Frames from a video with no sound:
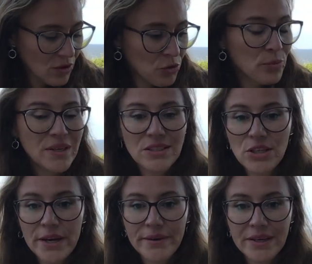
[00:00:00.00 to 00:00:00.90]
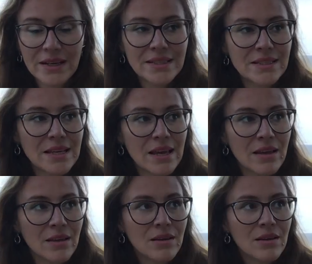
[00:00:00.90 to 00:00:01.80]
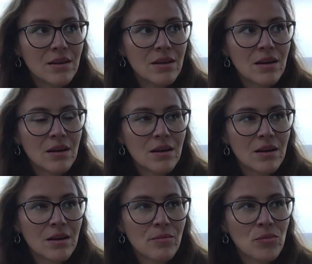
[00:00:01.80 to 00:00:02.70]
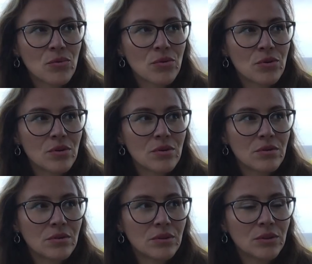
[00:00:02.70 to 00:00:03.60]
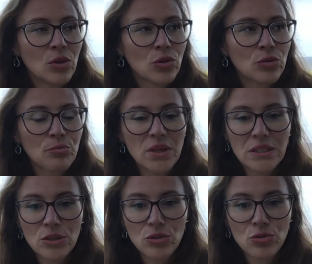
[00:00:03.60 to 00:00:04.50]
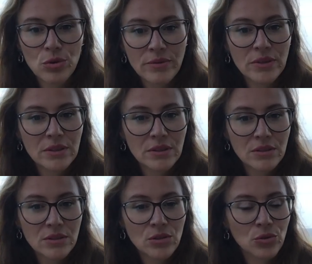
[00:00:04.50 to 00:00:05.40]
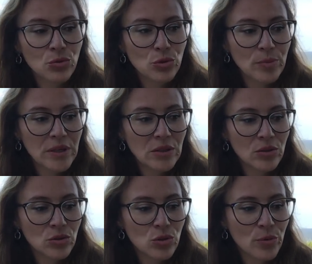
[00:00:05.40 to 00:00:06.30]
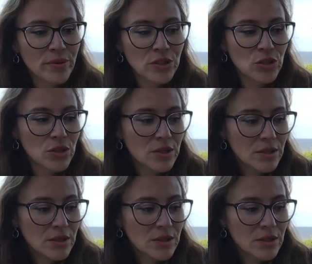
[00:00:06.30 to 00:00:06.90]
humanitarian, let's say, more not money driven, so to speak, not so much